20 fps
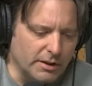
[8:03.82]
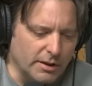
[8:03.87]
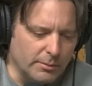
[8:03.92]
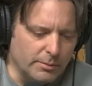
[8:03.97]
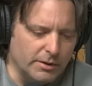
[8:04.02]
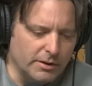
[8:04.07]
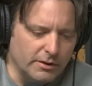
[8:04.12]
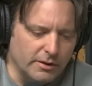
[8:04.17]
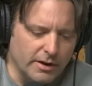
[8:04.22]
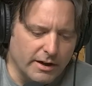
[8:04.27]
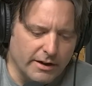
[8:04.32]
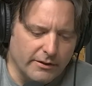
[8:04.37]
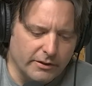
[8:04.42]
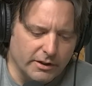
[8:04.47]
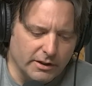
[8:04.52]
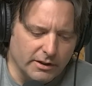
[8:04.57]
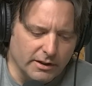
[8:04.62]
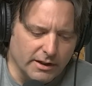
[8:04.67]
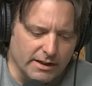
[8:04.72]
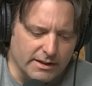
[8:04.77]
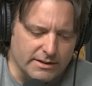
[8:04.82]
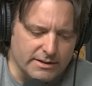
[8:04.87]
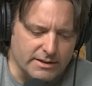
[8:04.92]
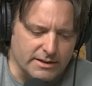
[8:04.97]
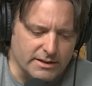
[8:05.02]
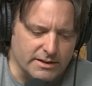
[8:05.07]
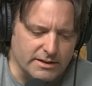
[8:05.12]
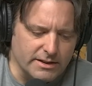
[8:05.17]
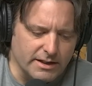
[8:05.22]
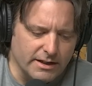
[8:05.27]
up and they're having a lot of
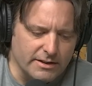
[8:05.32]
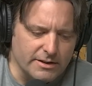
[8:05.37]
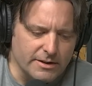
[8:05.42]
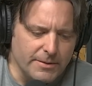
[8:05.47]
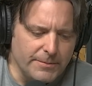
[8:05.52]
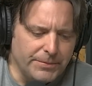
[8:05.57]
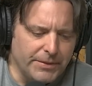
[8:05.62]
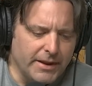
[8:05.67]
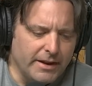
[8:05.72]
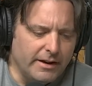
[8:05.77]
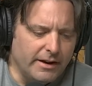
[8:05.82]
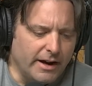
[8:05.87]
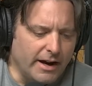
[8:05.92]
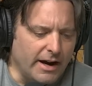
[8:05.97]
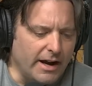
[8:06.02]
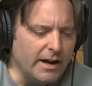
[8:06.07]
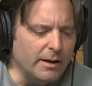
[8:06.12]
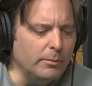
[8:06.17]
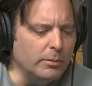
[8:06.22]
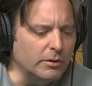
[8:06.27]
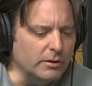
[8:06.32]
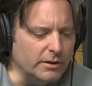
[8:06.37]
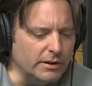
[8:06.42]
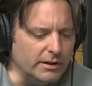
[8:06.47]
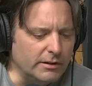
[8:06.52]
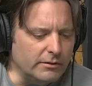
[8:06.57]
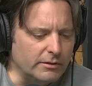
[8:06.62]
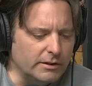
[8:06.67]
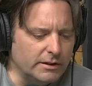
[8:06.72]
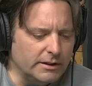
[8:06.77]
success. I
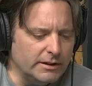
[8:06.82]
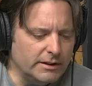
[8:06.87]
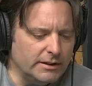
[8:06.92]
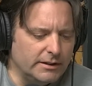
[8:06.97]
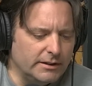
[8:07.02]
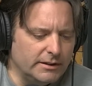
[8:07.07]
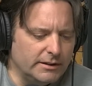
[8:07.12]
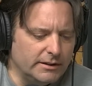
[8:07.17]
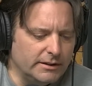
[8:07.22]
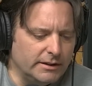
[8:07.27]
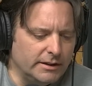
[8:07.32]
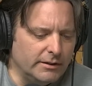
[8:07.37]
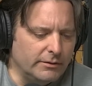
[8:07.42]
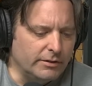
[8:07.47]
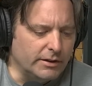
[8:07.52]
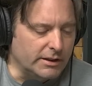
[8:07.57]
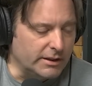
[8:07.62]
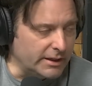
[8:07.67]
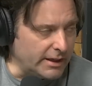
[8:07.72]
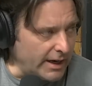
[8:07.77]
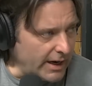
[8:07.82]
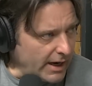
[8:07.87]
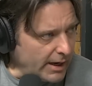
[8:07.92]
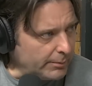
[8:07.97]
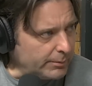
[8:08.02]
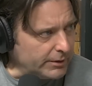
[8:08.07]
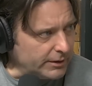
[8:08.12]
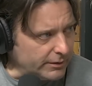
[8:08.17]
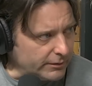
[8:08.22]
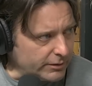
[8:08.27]
believe if it can
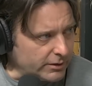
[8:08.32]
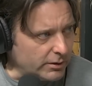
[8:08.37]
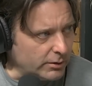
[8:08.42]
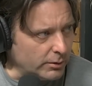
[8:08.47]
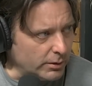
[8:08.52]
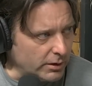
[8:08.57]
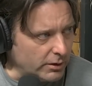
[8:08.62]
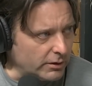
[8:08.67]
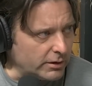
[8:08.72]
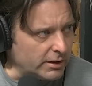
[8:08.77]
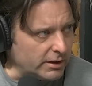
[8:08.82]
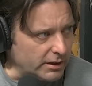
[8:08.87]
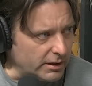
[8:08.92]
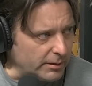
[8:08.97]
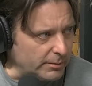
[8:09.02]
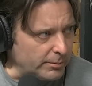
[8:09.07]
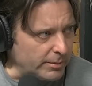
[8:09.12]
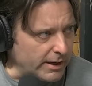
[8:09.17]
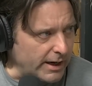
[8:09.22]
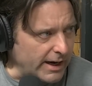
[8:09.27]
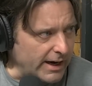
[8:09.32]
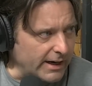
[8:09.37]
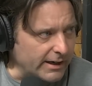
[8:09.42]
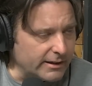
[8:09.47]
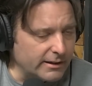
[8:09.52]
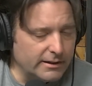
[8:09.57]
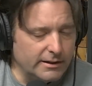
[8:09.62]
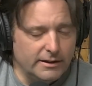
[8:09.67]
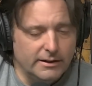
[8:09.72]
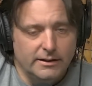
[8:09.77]
happen, if Kirill can get
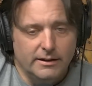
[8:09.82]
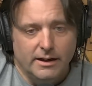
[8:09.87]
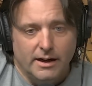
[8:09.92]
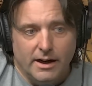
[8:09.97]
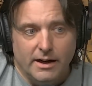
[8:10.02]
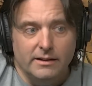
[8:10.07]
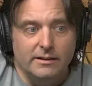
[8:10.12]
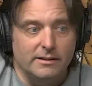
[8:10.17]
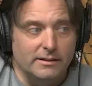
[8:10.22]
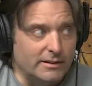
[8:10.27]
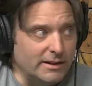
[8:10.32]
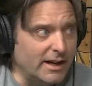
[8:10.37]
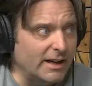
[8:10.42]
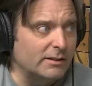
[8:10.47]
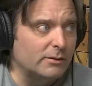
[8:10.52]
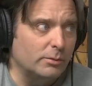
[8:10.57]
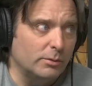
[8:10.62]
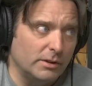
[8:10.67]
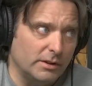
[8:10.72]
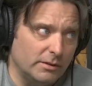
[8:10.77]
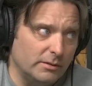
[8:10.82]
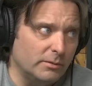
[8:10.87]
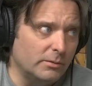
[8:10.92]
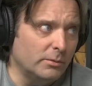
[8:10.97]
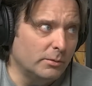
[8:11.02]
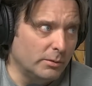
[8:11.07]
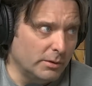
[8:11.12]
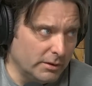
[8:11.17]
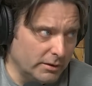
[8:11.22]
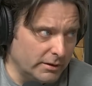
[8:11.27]
back, I think that's when it
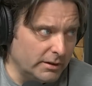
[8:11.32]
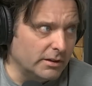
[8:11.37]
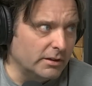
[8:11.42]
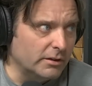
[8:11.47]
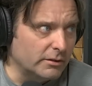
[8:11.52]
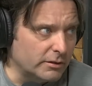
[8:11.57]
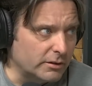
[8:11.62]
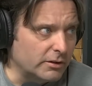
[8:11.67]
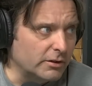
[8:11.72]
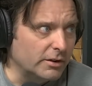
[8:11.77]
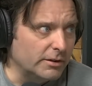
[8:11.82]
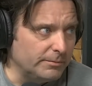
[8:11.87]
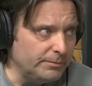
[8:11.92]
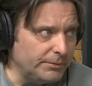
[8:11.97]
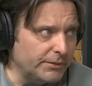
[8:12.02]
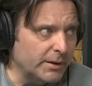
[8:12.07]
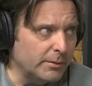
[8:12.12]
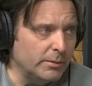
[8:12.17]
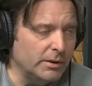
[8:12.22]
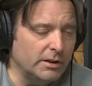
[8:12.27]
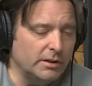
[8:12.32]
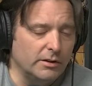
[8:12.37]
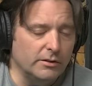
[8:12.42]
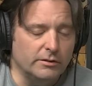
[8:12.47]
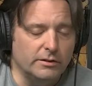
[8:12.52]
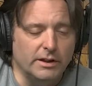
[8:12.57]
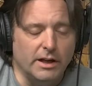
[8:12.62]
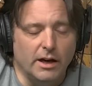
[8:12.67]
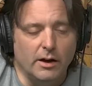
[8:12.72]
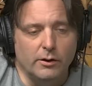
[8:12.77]
really gets good,
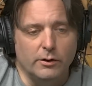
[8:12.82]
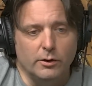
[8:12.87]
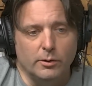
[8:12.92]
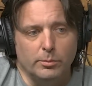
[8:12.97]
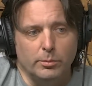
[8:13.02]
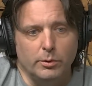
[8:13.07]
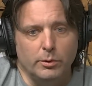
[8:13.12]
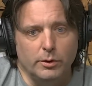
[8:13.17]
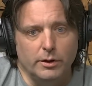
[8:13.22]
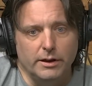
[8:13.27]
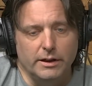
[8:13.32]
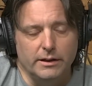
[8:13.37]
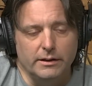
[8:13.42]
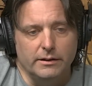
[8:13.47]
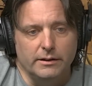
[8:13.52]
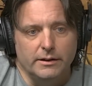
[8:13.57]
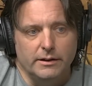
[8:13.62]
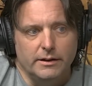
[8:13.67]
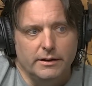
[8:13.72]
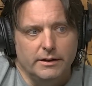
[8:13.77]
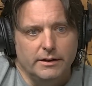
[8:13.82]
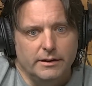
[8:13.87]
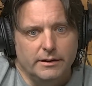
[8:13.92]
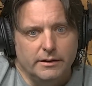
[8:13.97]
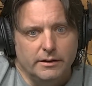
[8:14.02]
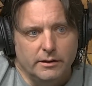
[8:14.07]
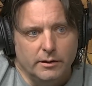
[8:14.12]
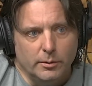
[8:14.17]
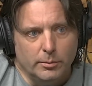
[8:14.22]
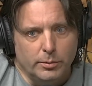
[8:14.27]
because now you're putting
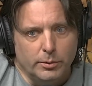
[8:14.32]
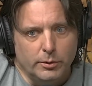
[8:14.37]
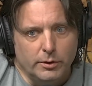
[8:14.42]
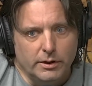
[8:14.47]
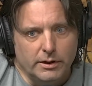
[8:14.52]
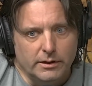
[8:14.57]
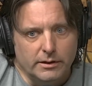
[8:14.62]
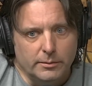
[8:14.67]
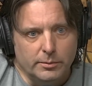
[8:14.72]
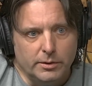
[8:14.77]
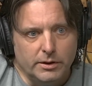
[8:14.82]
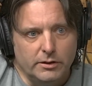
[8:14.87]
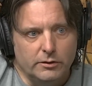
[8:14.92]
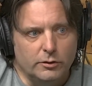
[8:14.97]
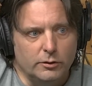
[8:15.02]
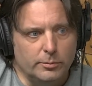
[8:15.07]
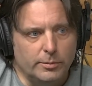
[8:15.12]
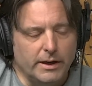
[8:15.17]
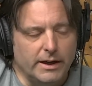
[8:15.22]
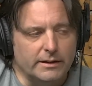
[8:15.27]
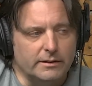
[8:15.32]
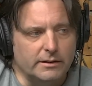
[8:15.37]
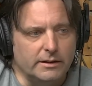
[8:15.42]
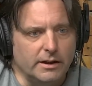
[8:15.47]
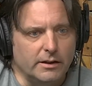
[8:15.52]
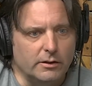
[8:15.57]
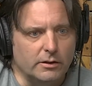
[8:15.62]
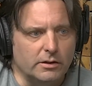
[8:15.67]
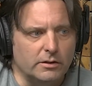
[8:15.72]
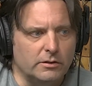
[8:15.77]
the pieces back
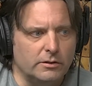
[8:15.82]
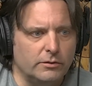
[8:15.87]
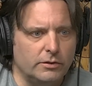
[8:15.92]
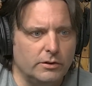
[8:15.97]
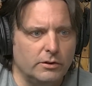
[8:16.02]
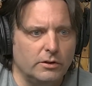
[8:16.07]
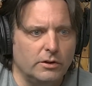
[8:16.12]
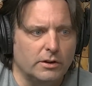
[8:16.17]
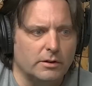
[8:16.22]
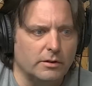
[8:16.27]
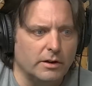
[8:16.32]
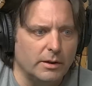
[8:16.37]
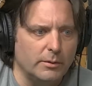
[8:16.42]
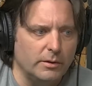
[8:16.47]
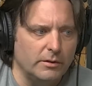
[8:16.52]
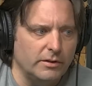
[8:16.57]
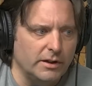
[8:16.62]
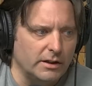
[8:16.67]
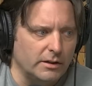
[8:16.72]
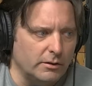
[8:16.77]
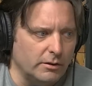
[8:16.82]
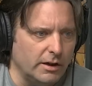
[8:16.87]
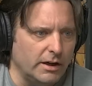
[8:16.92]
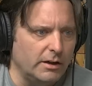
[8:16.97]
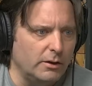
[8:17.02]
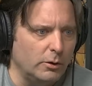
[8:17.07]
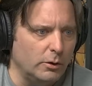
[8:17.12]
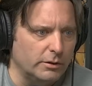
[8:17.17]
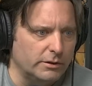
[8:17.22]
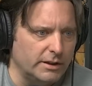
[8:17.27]
together. Because if you look, right, we've had
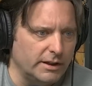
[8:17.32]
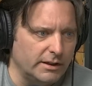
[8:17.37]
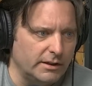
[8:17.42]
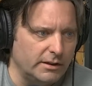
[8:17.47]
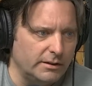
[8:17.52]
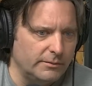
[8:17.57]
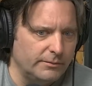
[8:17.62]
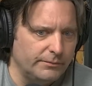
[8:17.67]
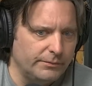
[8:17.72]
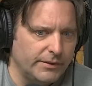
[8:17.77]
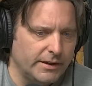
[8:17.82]
great goaltending.